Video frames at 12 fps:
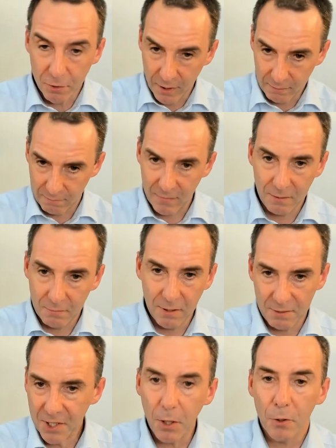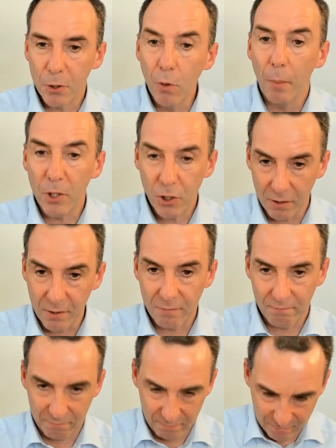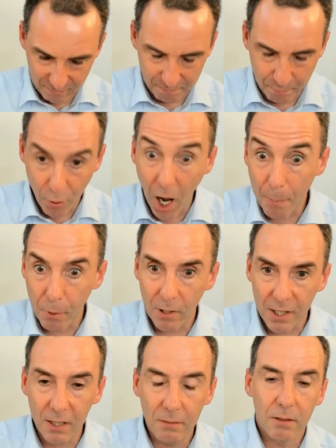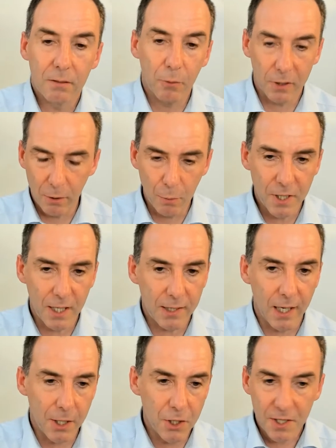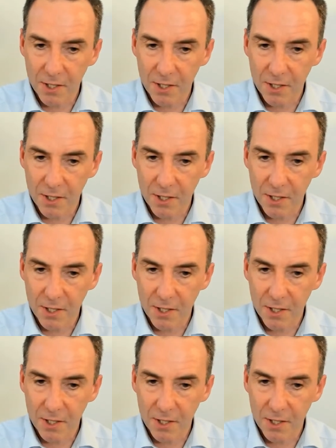the CO2 emissions properly with new technologies,